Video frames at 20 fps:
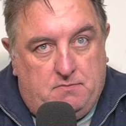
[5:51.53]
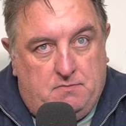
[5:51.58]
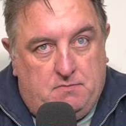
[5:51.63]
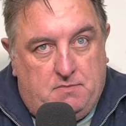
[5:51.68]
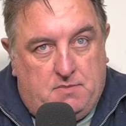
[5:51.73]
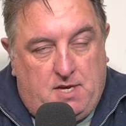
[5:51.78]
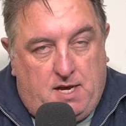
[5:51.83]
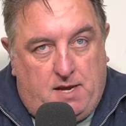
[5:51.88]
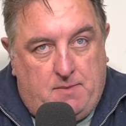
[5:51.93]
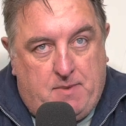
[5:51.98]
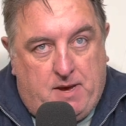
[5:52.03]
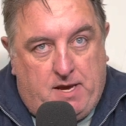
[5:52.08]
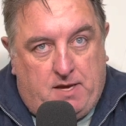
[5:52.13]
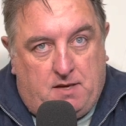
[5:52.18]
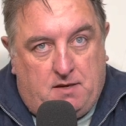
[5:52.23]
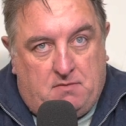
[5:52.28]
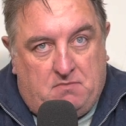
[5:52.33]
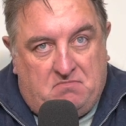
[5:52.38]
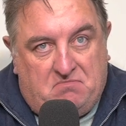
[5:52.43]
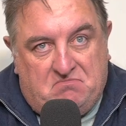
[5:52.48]
K-Mag
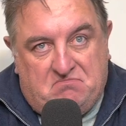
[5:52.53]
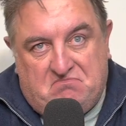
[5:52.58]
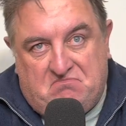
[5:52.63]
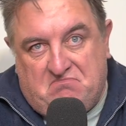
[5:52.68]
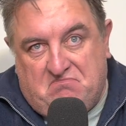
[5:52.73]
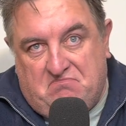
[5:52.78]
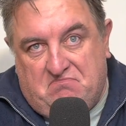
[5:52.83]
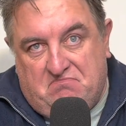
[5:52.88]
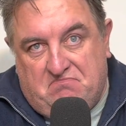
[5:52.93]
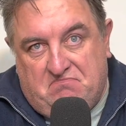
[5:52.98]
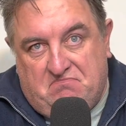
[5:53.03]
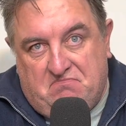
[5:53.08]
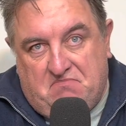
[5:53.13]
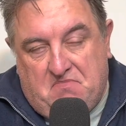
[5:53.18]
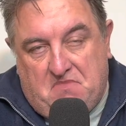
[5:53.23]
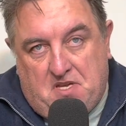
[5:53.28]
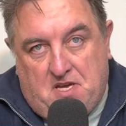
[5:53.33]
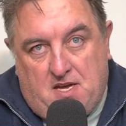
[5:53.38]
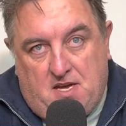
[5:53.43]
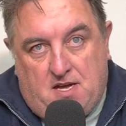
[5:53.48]
and
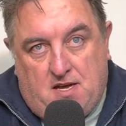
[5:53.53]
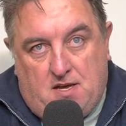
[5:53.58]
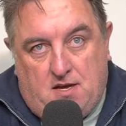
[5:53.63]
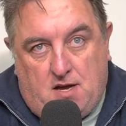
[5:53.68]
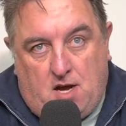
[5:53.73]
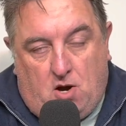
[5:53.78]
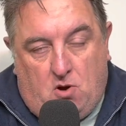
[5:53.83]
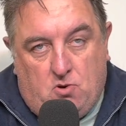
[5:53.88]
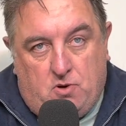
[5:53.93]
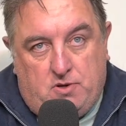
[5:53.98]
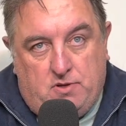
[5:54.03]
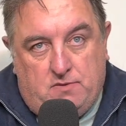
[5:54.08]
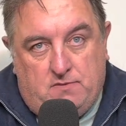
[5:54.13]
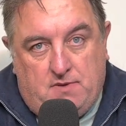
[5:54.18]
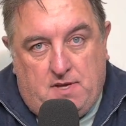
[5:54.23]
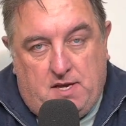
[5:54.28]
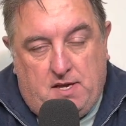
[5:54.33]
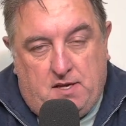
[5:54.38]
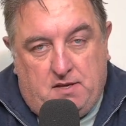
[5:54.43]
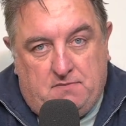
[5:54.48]
Hulk,
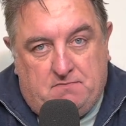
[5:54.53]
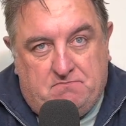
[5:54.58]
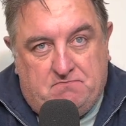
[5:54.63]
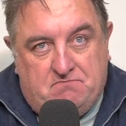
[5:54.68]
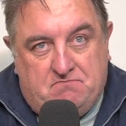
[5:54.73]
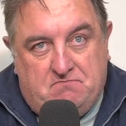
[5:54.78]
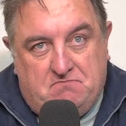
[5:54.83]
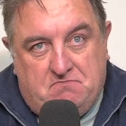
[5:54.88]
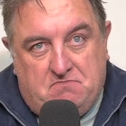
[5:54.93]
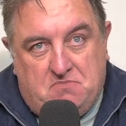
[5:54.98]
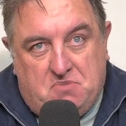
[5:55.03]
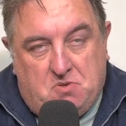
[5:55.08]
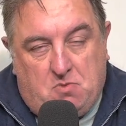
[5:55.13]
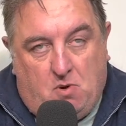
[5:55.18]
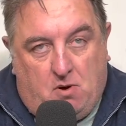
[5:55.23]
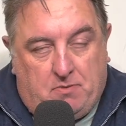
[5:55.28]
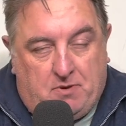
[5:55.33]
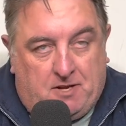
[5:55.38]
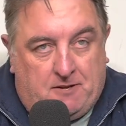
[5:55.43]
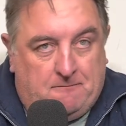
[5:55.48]
they're
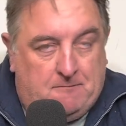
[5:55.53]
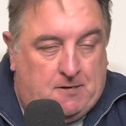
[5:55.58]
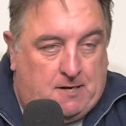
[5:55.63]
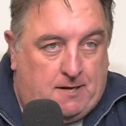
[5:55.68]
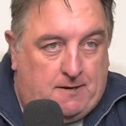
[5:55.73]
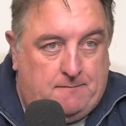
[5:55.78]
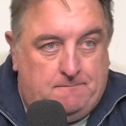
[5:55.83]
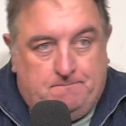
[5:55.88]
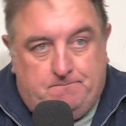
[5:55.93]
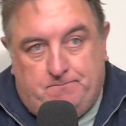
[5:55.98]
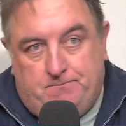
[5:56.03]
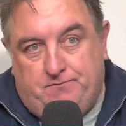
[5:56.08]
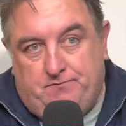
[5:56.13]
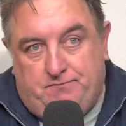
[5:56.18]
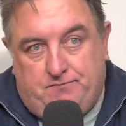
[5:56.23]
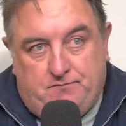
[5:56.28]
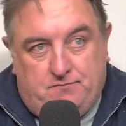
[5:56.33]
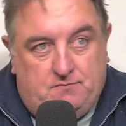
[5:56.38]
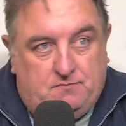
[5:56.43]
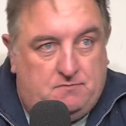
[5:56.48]
swapping,
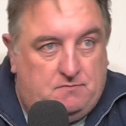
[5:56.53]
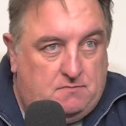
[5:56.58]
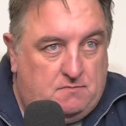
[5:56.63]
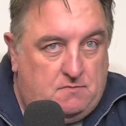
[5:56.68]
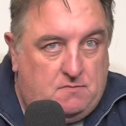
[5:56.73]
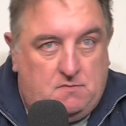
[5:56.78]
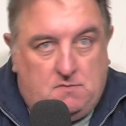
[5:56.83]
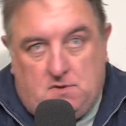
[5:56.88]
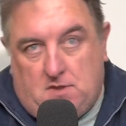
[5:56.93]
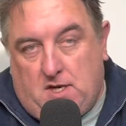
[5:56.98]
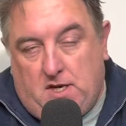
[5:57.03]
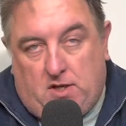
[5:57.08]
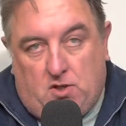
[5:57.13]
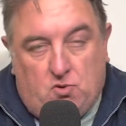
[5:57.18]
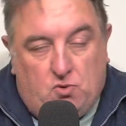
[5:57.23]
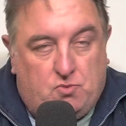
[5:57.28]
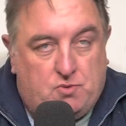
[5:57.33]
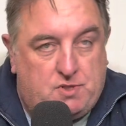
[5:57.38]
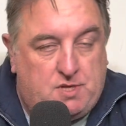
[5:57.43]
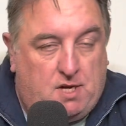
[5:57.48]
getting
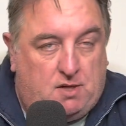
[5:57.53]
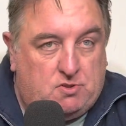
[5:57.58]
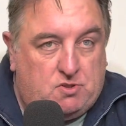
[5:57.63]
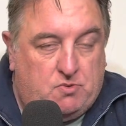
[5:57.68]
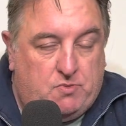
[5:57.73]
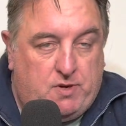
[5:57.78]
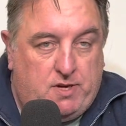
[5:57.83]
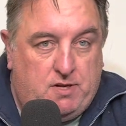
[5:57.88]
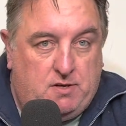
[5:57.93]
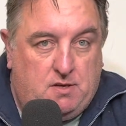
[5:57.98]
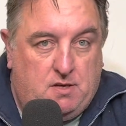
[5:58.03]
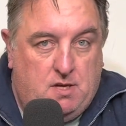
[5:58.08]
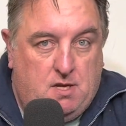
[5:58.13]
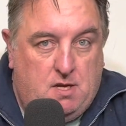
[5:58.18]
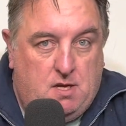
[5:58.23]
good results around.